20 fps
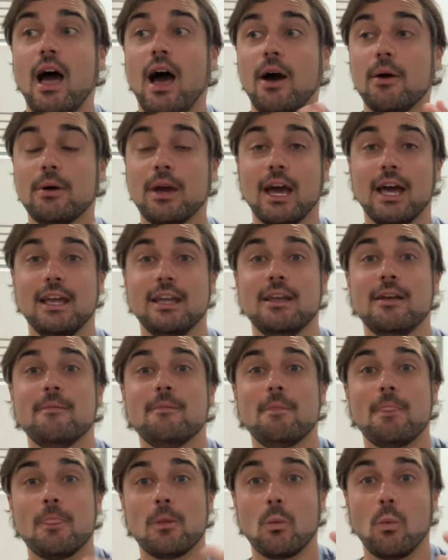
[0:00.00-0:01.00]
Okay,
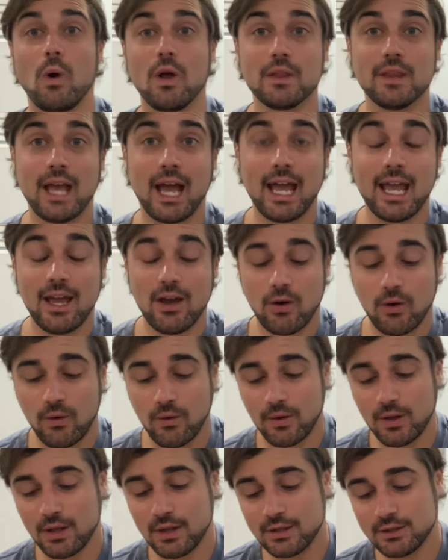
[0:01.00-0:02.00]
well now
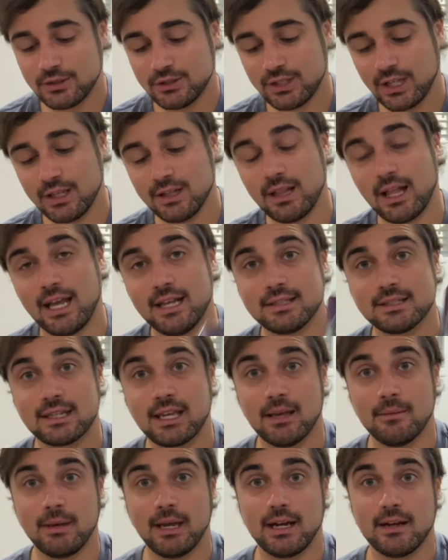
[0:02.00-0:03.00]
Sunline's
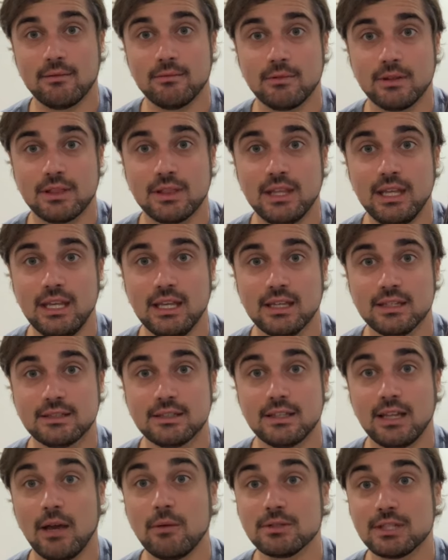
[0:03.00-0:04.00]
come out with this,
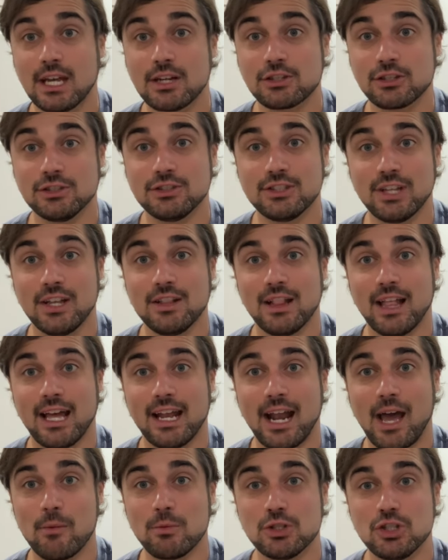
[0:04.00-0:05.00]
and that was actually
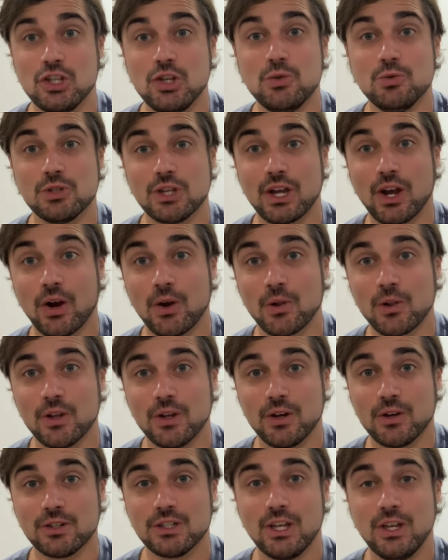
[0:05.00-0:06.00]
Sunline I was using
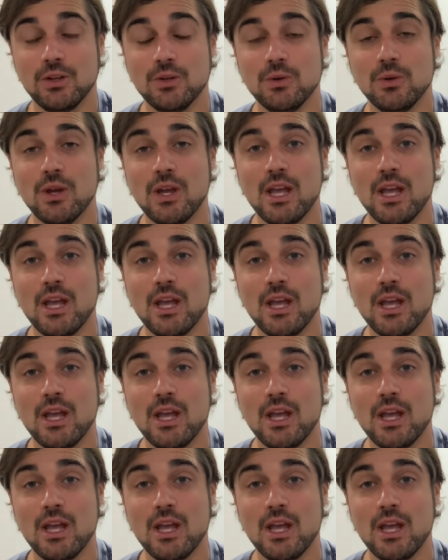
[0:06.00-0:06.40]
earlier too.